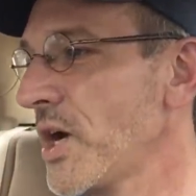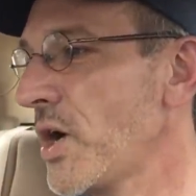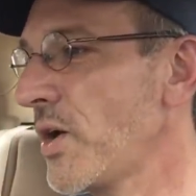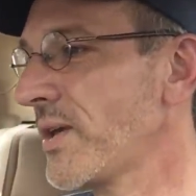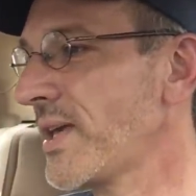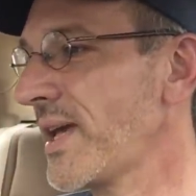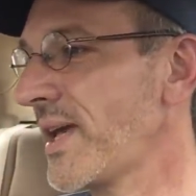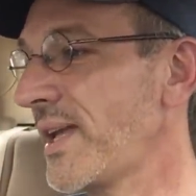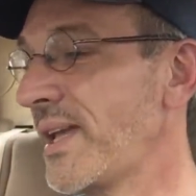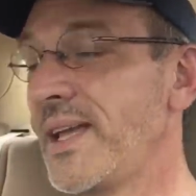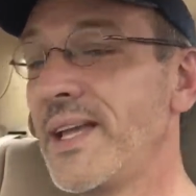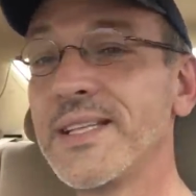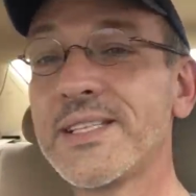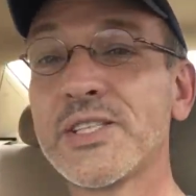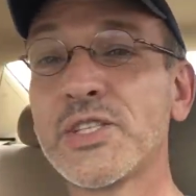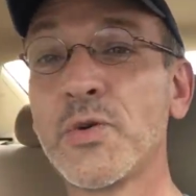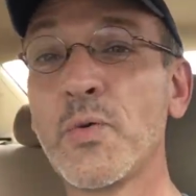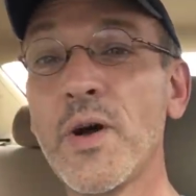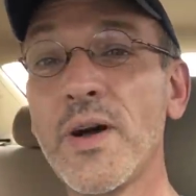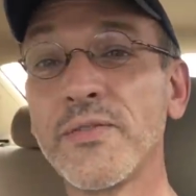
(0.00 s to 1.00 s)
Okay,
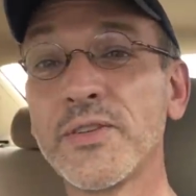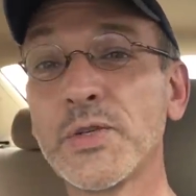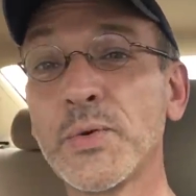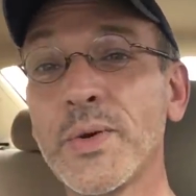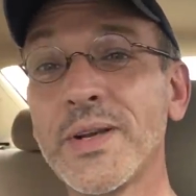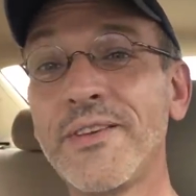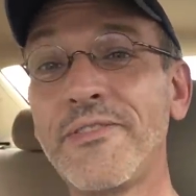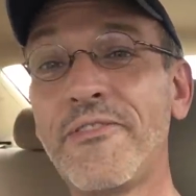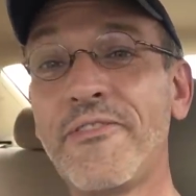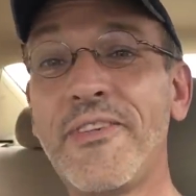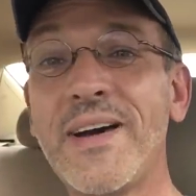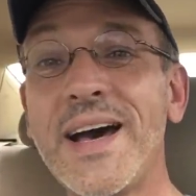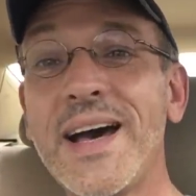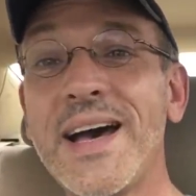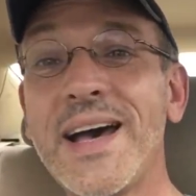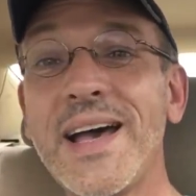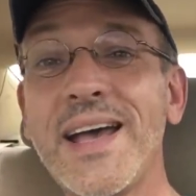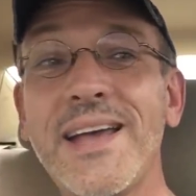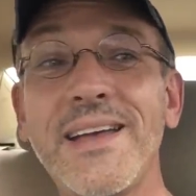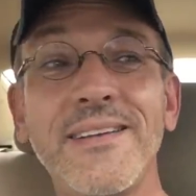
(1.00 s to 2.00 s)
it's
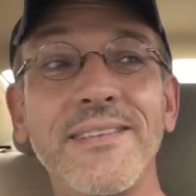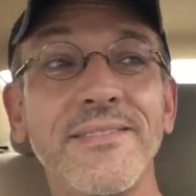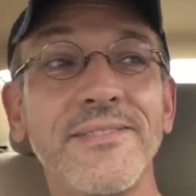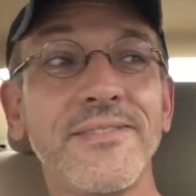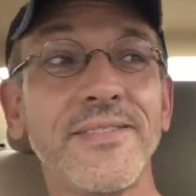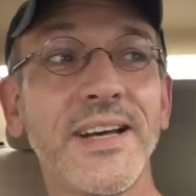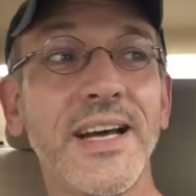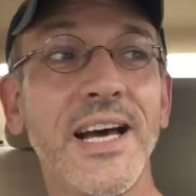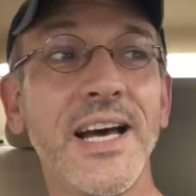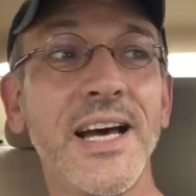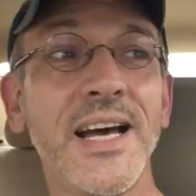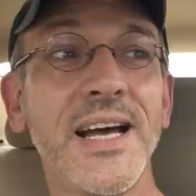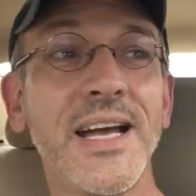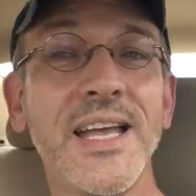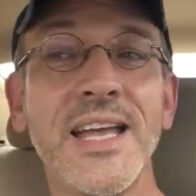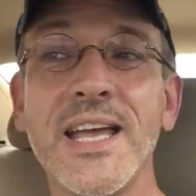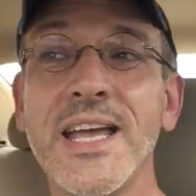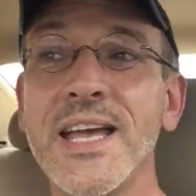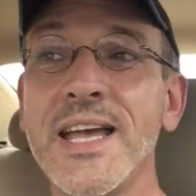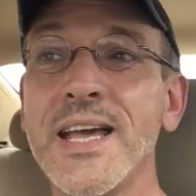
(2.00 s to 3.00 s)
12:25. I
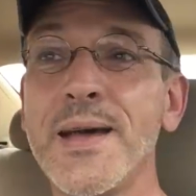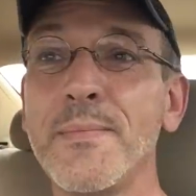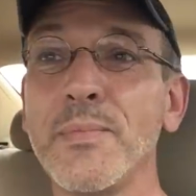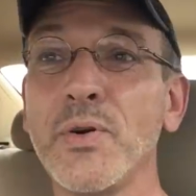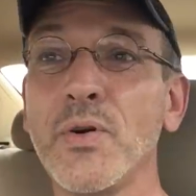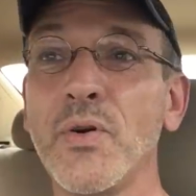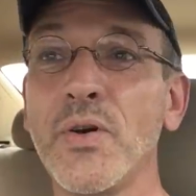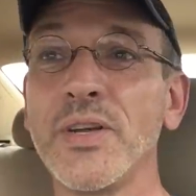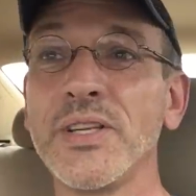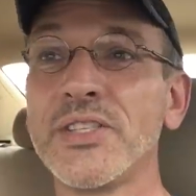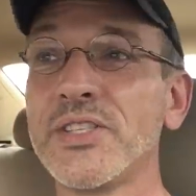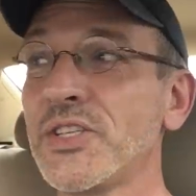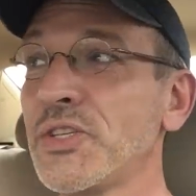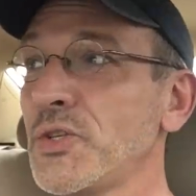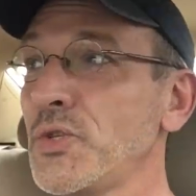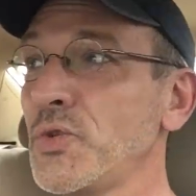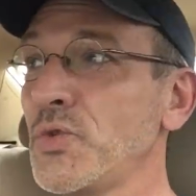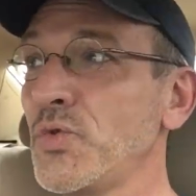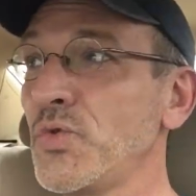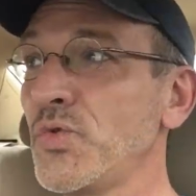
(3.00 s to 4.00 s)
am going
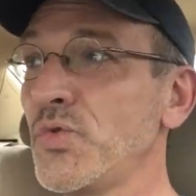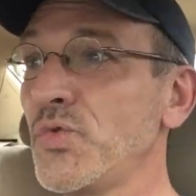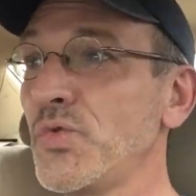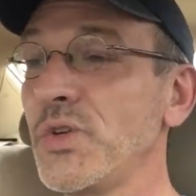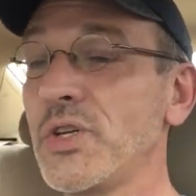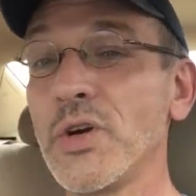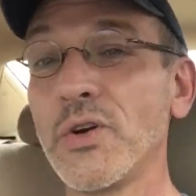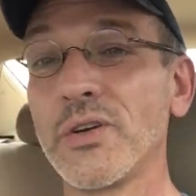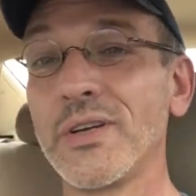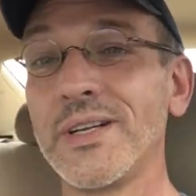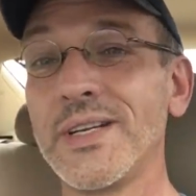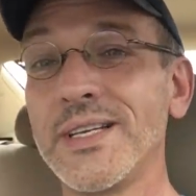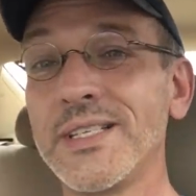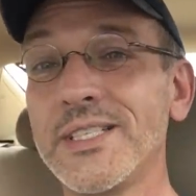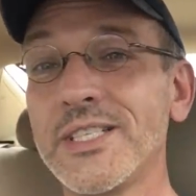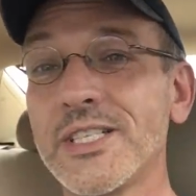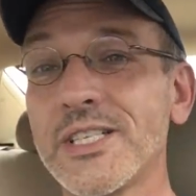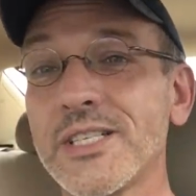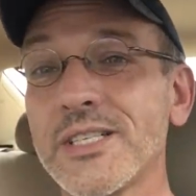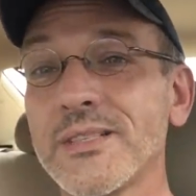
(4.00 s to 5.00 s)
to go to
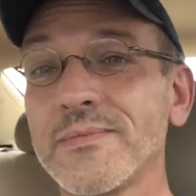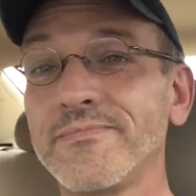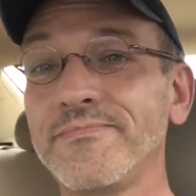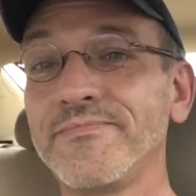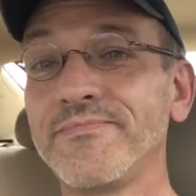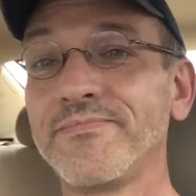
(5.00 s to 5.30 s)
lunch,